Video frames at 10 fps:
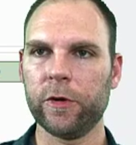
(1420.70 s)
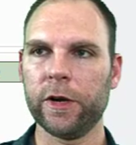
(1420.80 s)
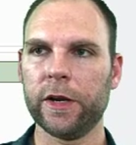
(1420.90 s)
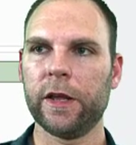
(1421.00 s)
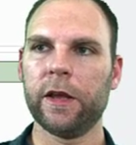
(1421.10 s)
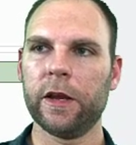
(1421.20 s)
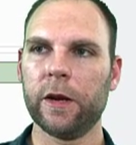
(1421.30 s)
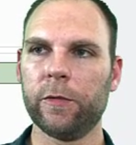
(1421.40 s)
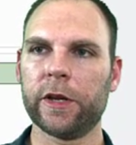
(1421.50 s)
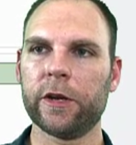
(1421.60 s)
for it,
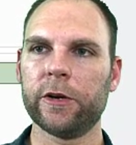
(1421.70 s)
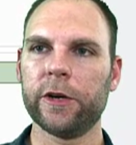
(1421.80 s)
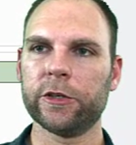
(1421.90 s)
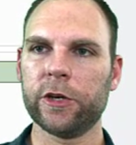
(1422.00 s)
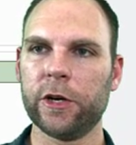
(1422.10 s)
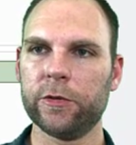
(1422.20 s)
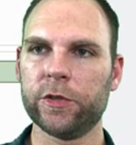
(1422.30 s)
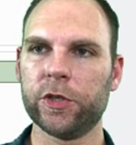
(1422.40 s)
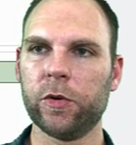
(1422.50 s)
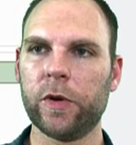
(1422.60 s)
a recurring charge
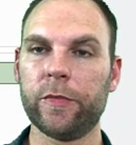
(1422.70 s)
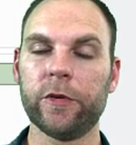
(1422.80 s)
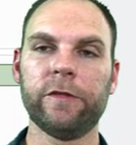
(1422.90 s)
would show up.